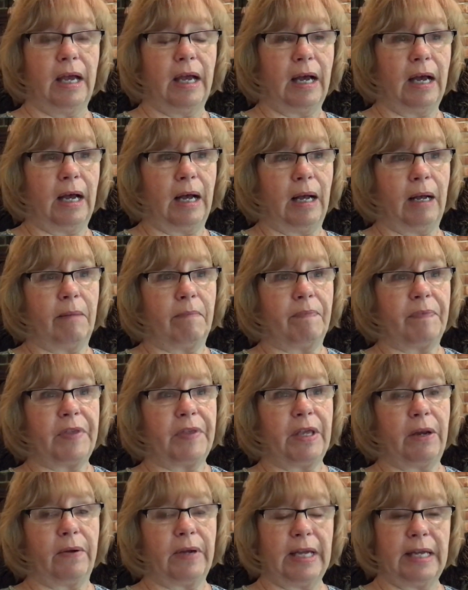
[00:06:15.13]

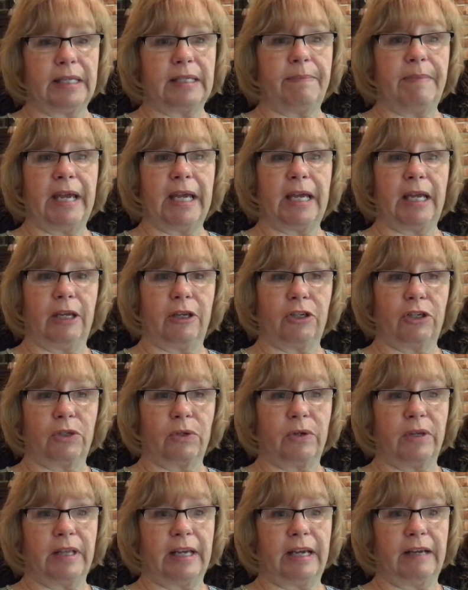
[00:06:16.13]
It's making
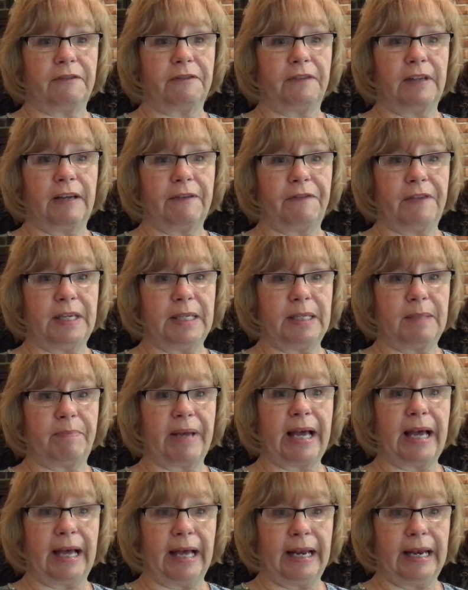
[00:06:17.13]
sure that Fluffy's
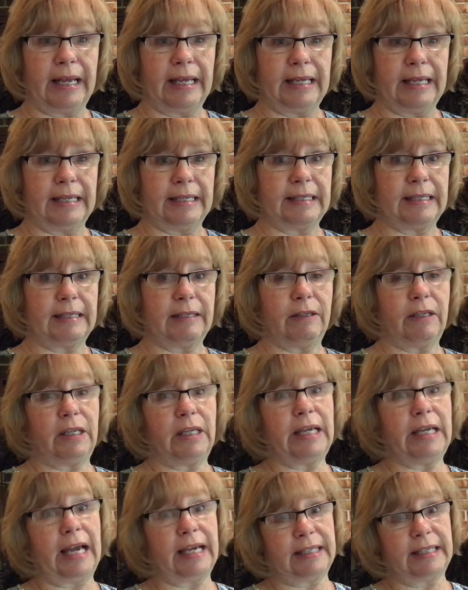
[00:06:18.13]
bed is,
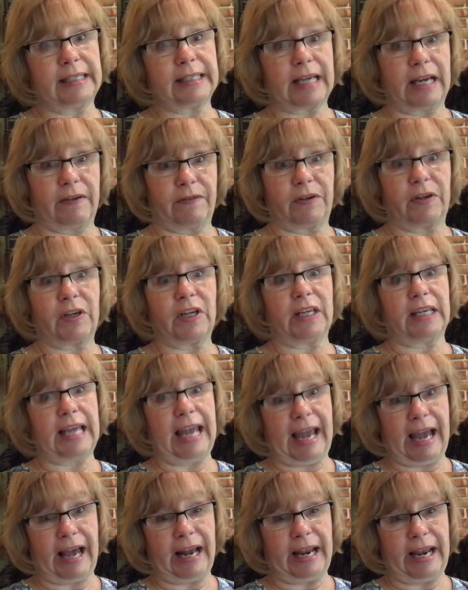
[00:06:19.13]
yes, it's covered in
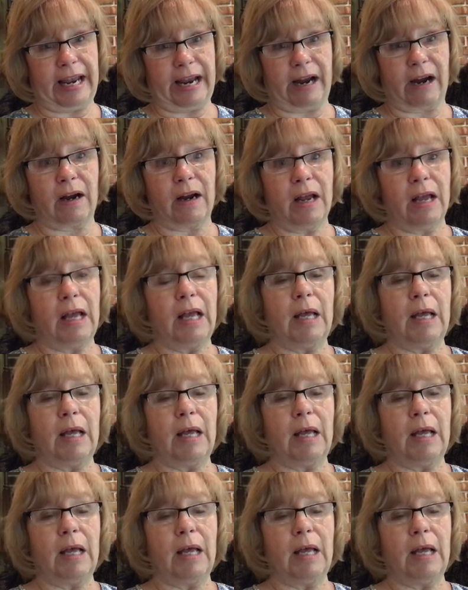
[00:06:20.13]
cat hair,